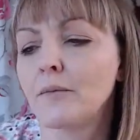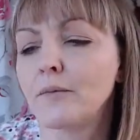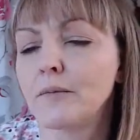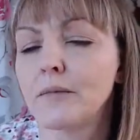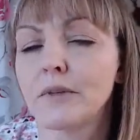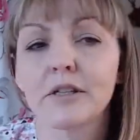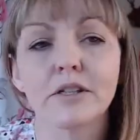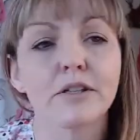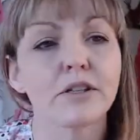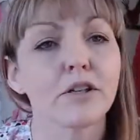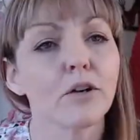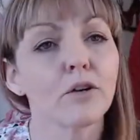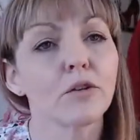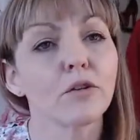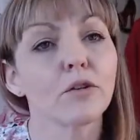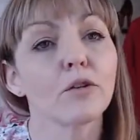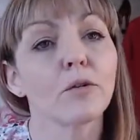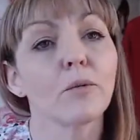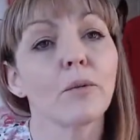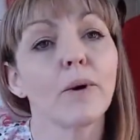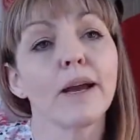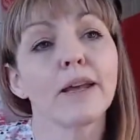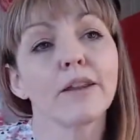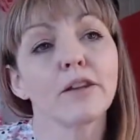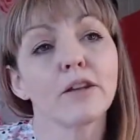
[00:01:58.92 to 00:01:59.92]
So the
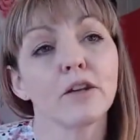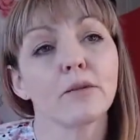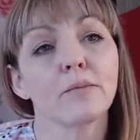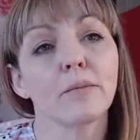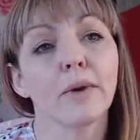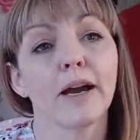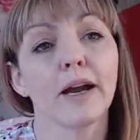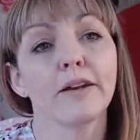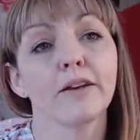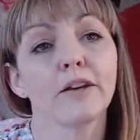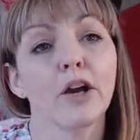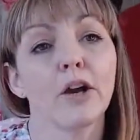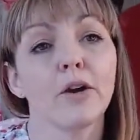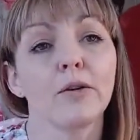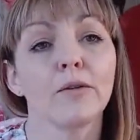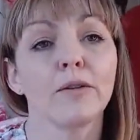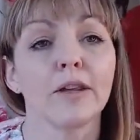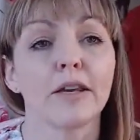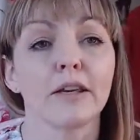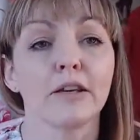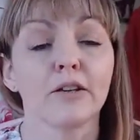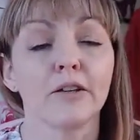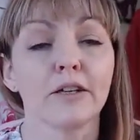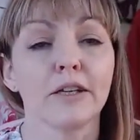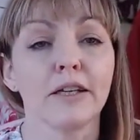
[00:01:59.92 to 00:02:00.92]
way that you might know
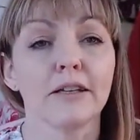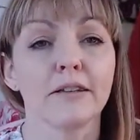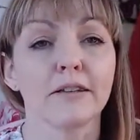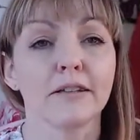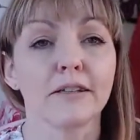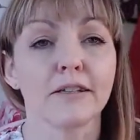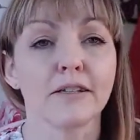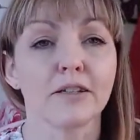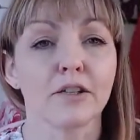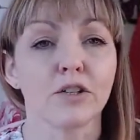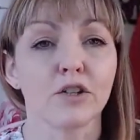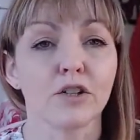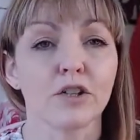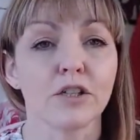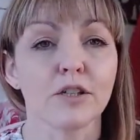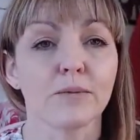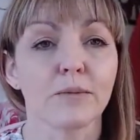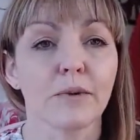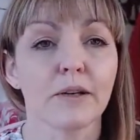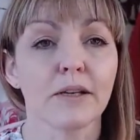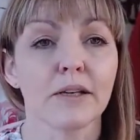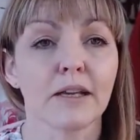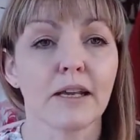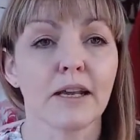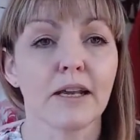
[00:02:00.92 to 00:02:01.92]
that you need this
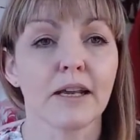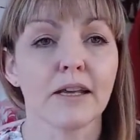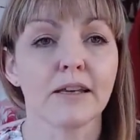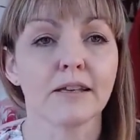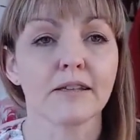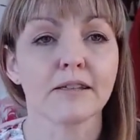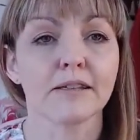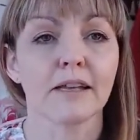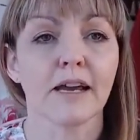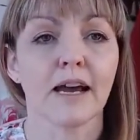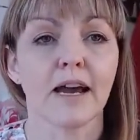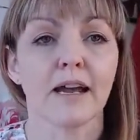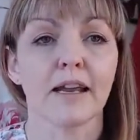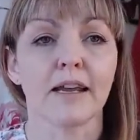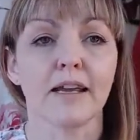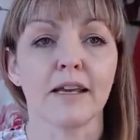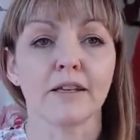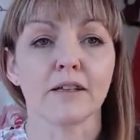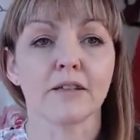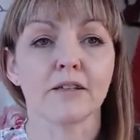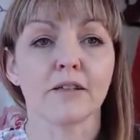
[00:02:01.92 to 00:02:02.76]
adjustment is that it's